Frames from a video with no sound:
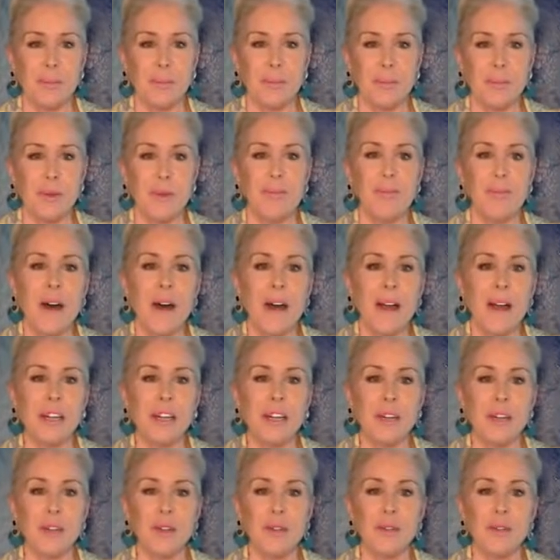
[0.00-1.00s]

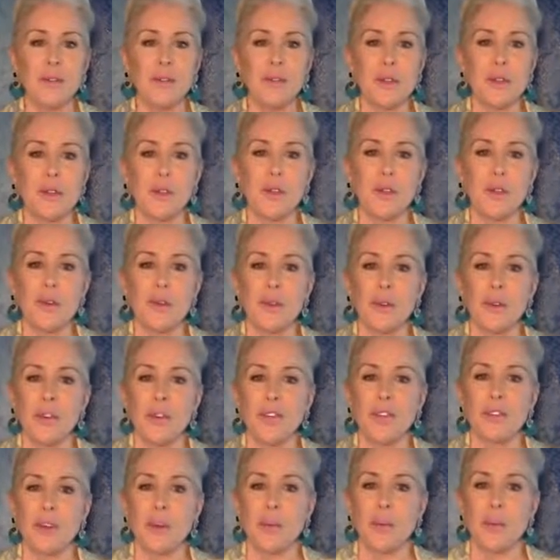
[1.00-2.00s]
Provided you viewed the
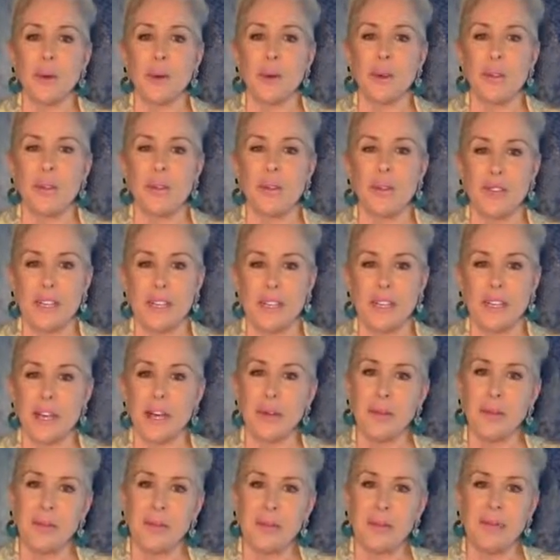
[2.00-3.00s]
Cornerstone program
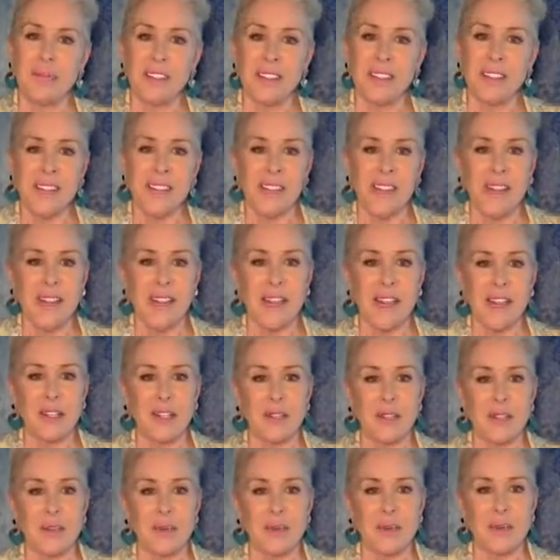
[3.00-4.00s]
video and
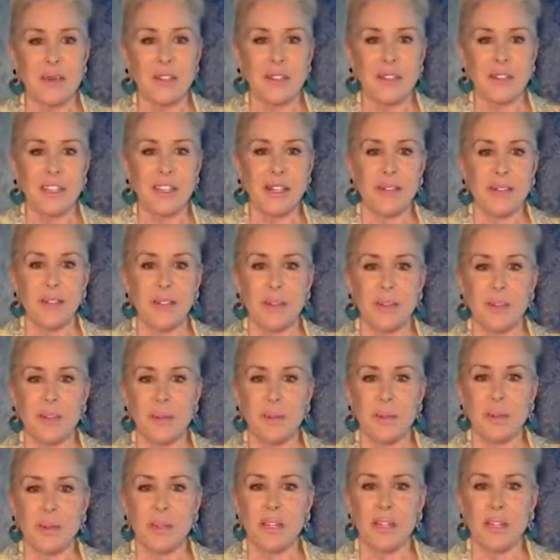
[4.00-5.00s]
you've received your
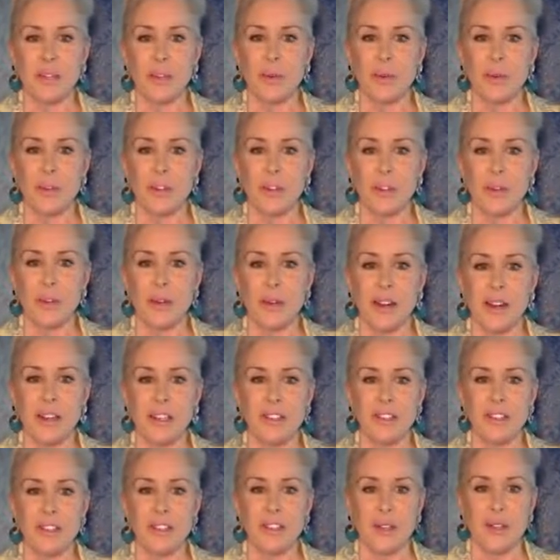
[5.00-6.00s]
completed course
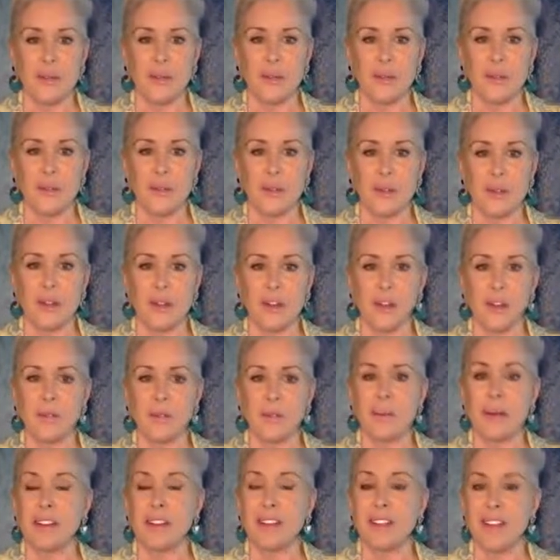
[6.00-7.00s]
tracking sheet from your coach
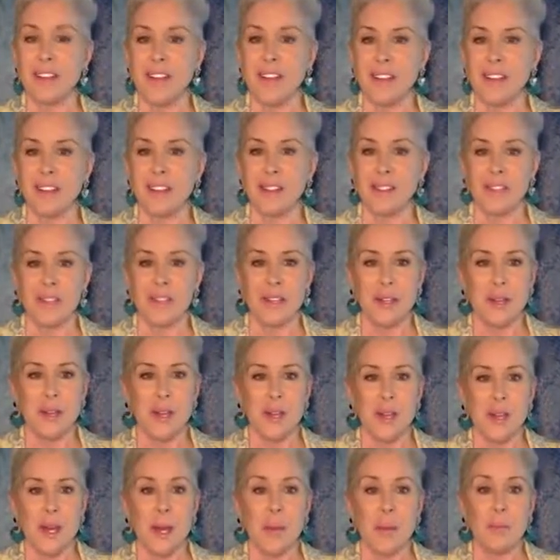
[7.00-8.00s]
by text
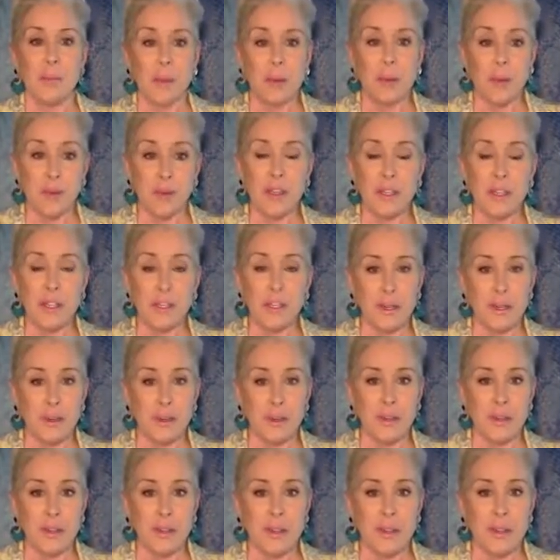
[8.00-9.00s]
approving
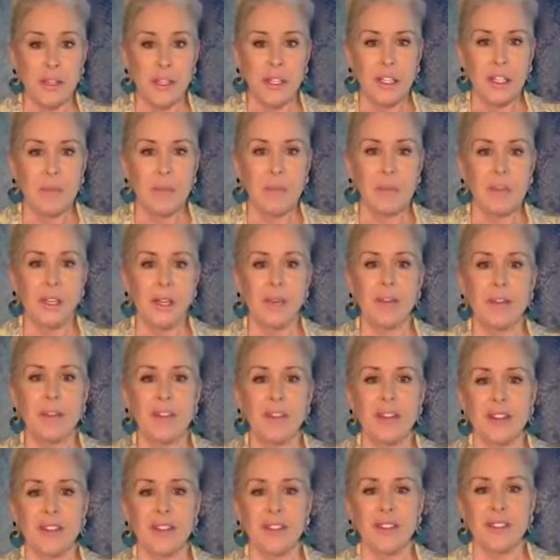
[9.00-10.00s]
you to become a
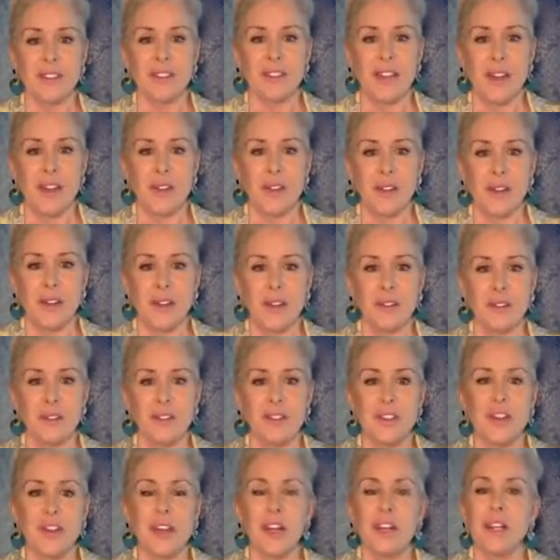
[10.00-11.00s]
licensed life
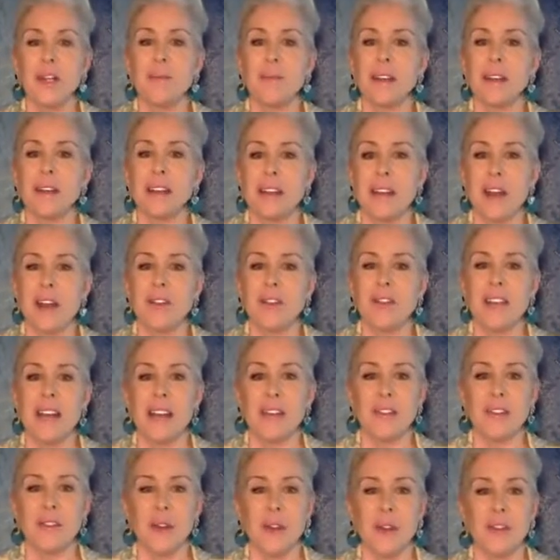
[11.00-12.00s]
coach, you may now
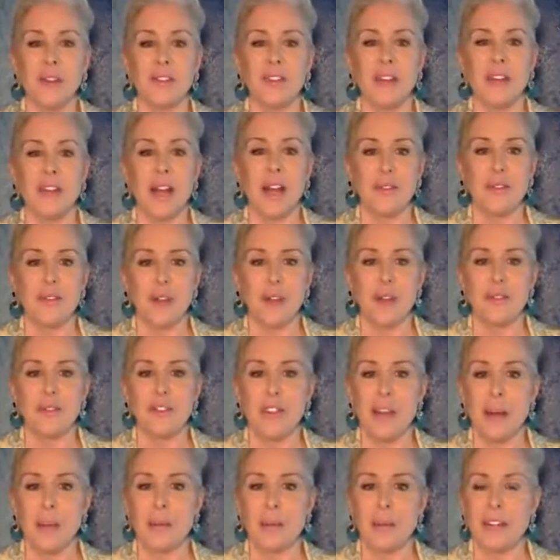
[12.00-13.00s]
download the Life Coach
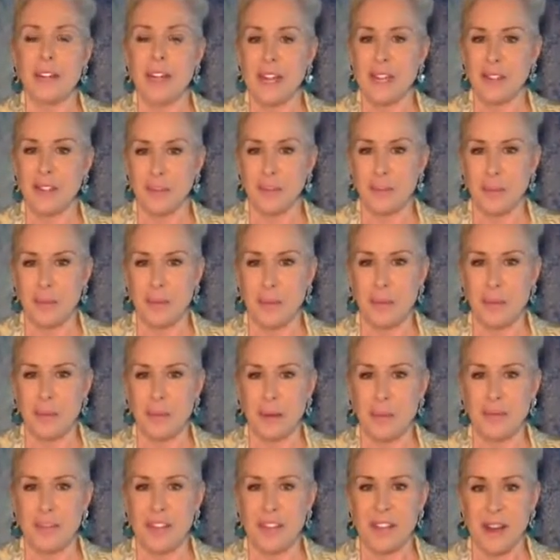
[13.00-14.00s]
application from the
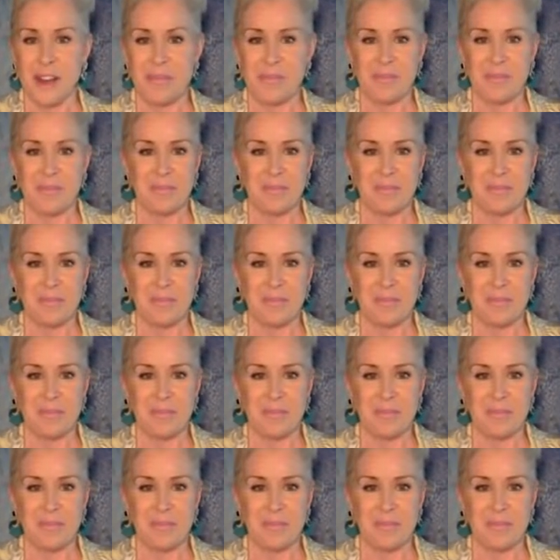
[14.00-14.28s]
website.